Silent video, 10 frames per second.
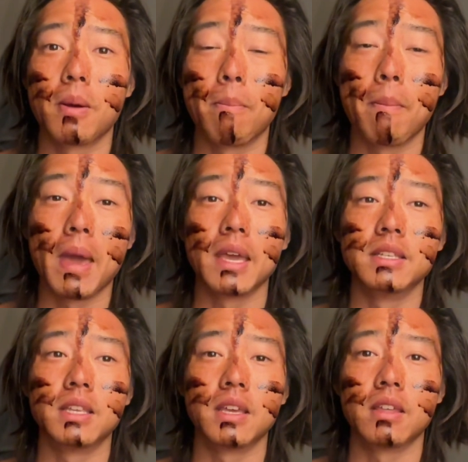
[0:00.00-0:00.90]

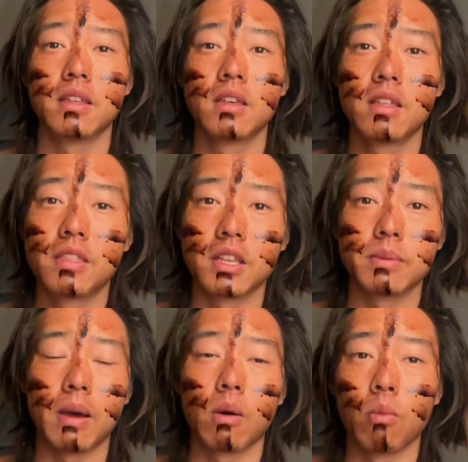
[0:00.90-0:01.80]
amazing things
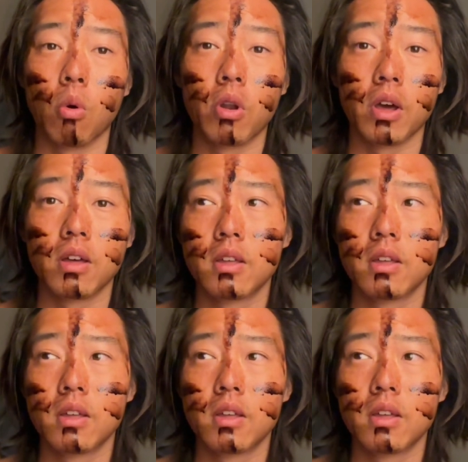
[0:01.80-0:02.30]
about water.